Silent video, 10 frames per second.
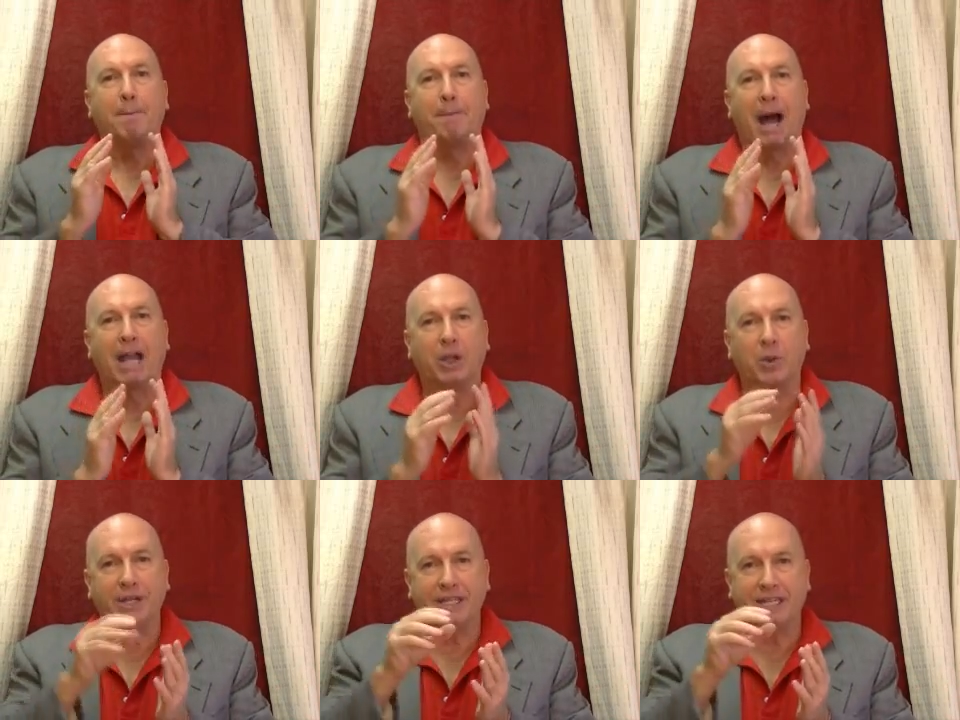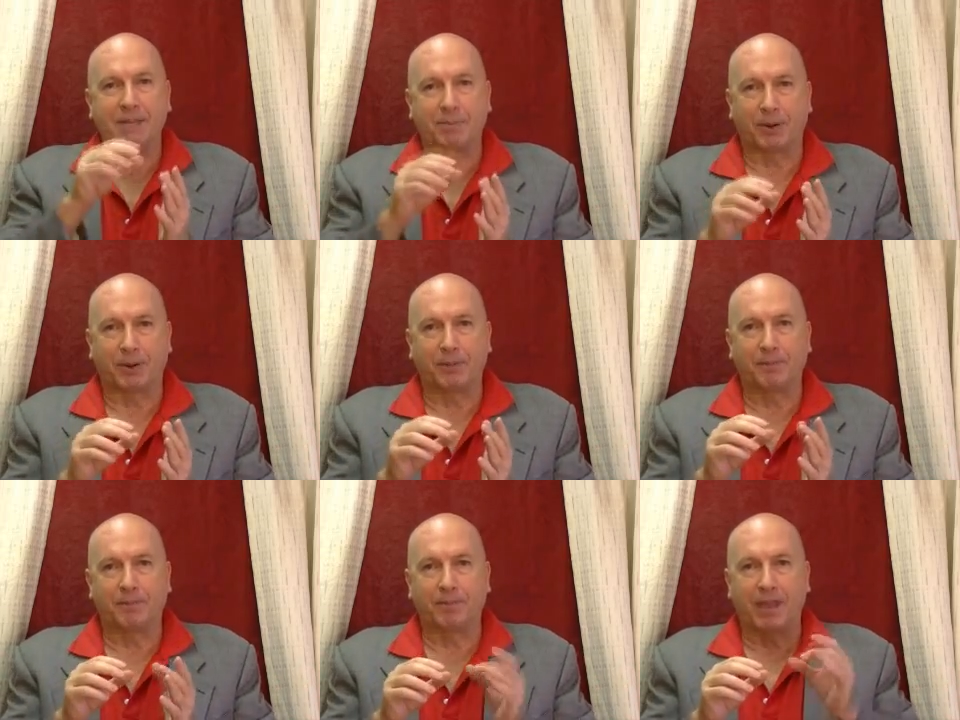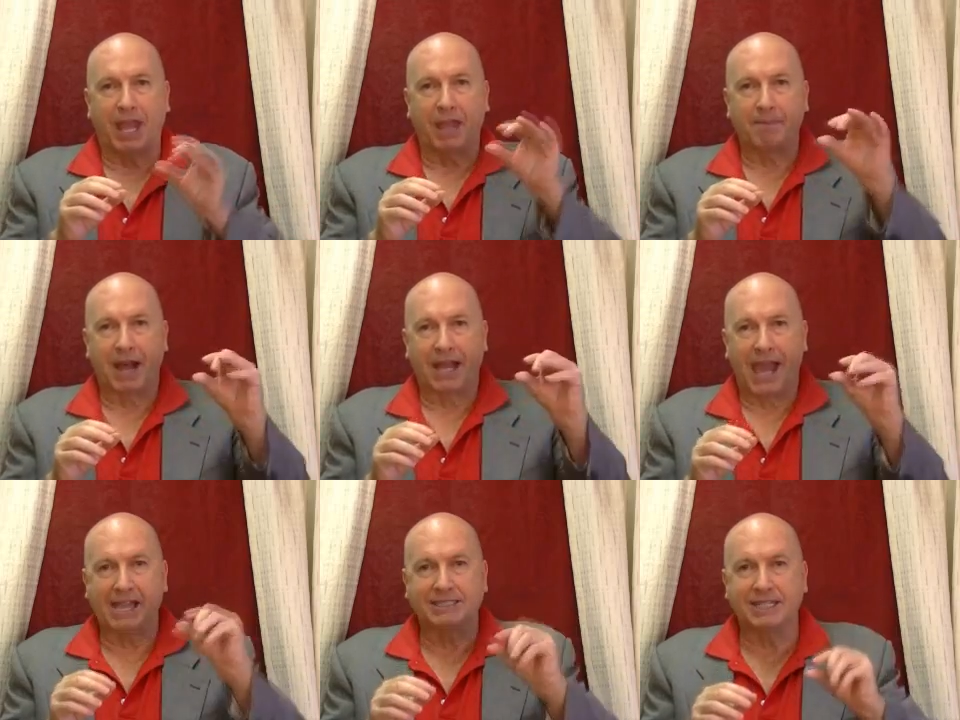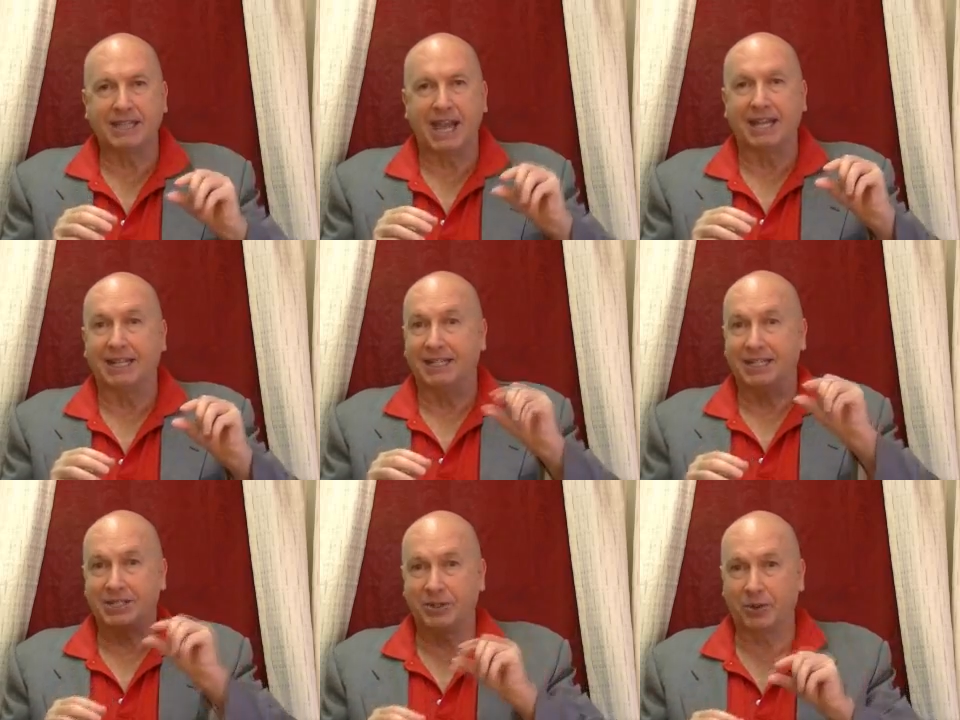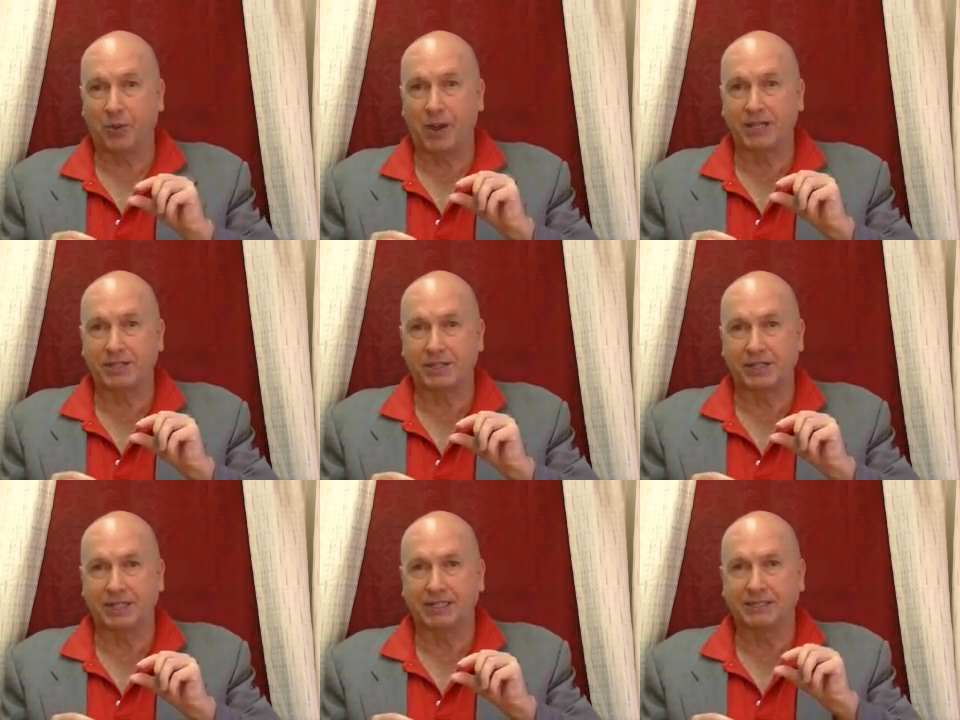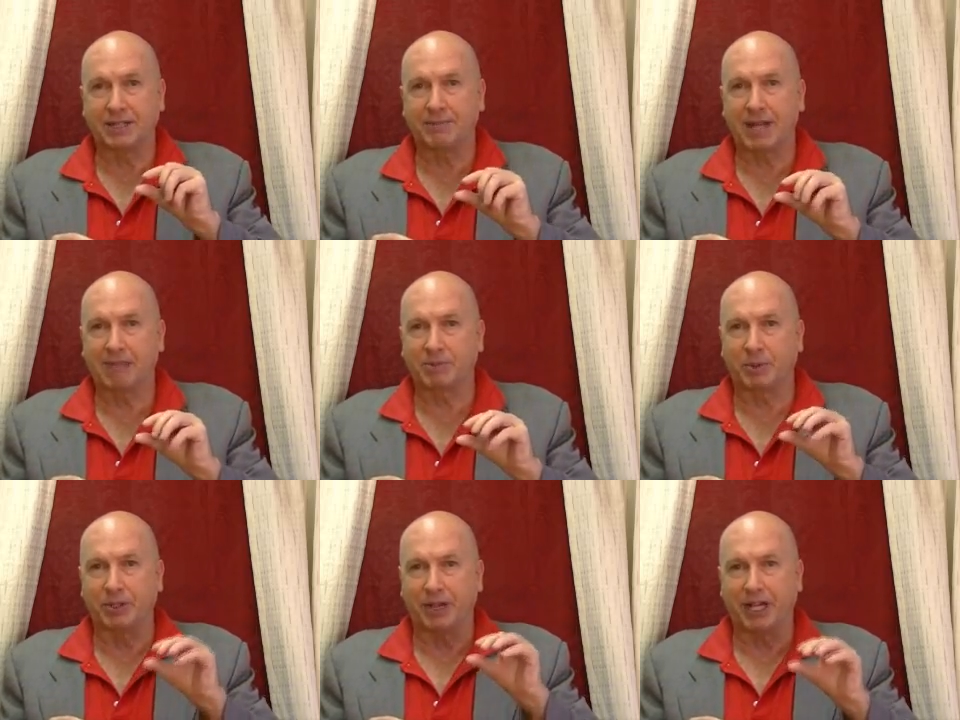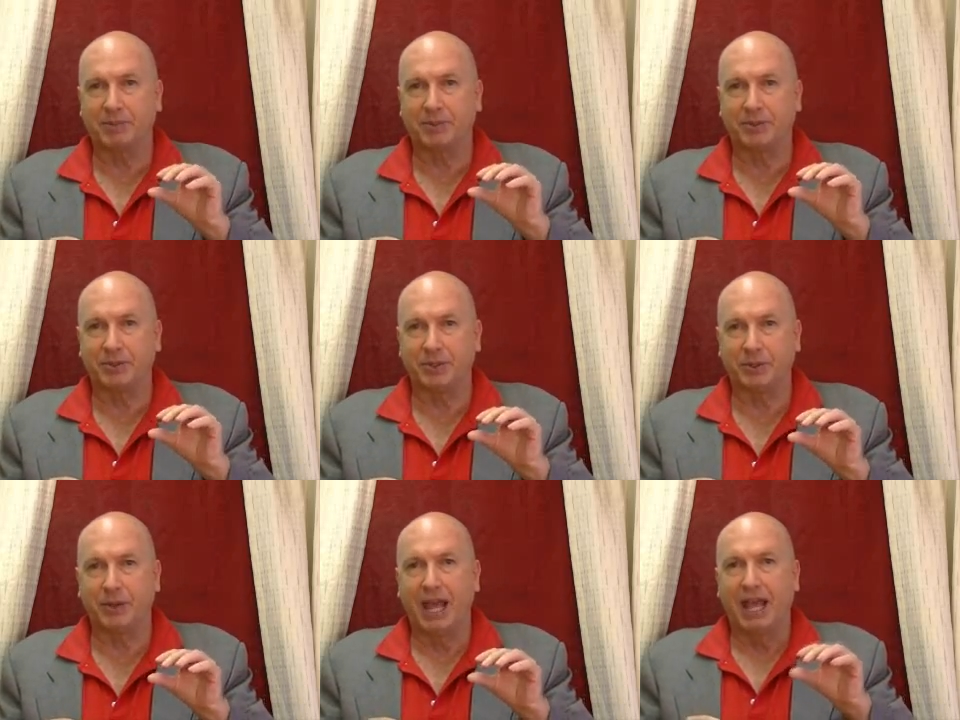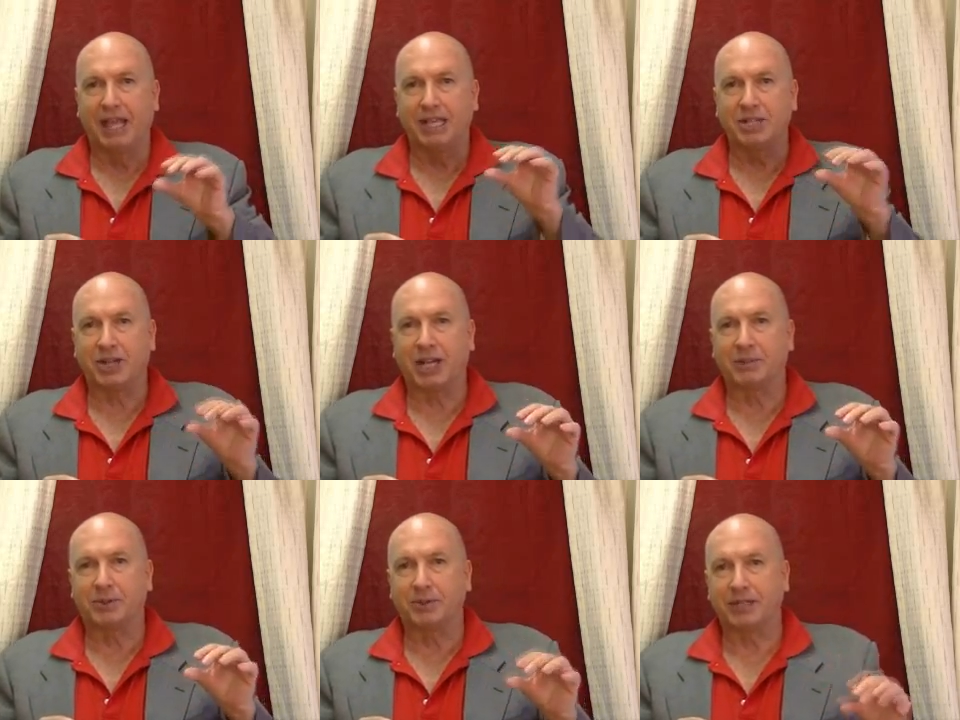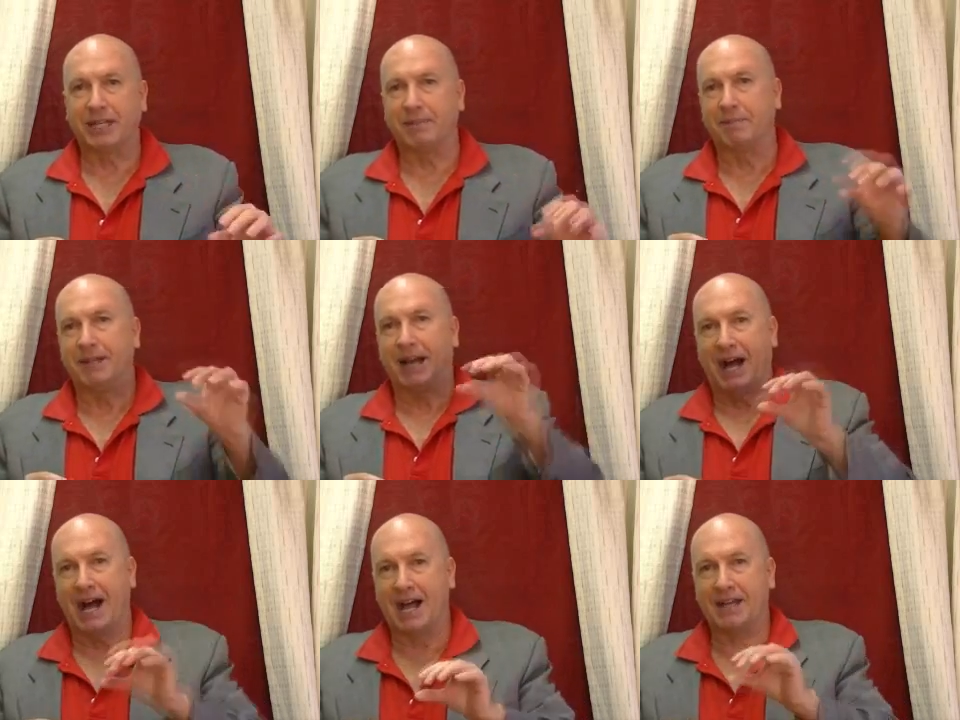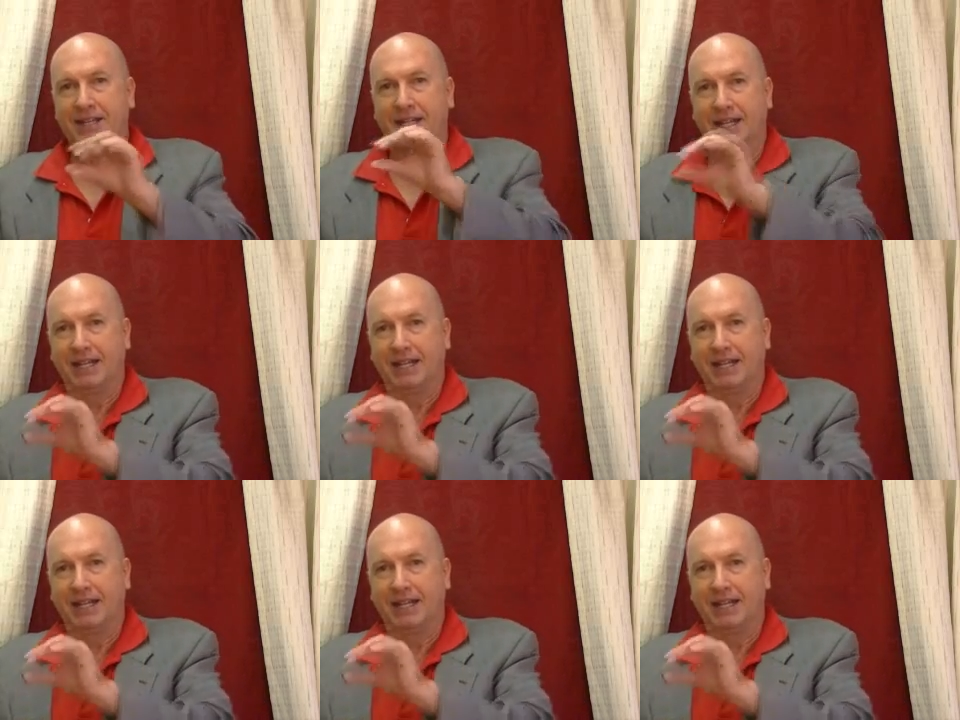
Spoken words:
By going deeper and by asking that additional question, sometimes what you're able to do is you're able to get beyond